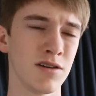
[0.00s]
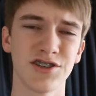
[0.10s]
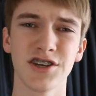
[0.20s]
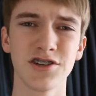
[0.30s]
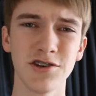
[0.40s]

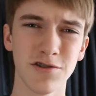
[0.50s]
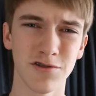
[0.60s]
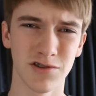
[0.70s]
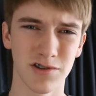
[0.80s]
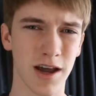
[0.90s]
six
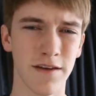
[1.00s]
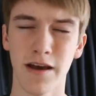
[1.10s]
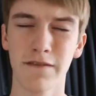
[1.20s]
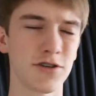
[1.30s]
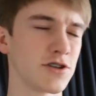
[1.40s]
years. I
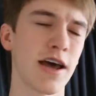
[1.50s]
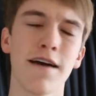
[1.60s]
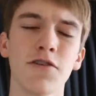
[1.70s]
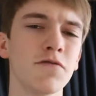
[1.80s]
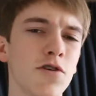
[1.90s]
have just
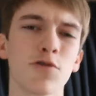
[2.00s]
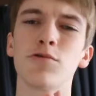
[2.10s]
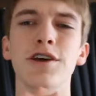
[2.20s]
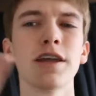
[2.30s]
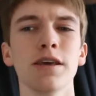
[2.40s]
haven't even told